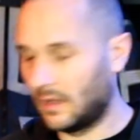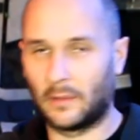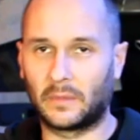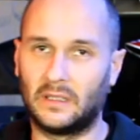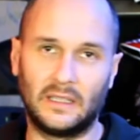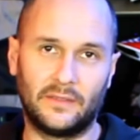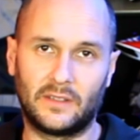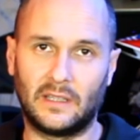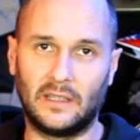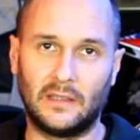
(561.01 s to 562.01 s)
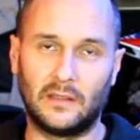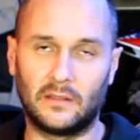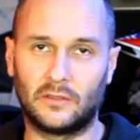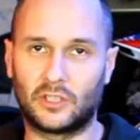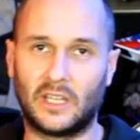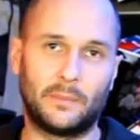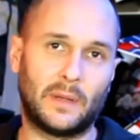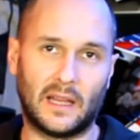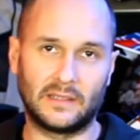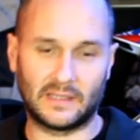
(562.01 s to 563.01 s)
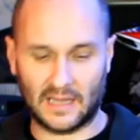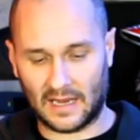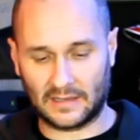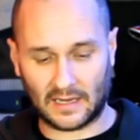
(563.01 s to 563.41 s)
I'm going to leave the cheek pads and the head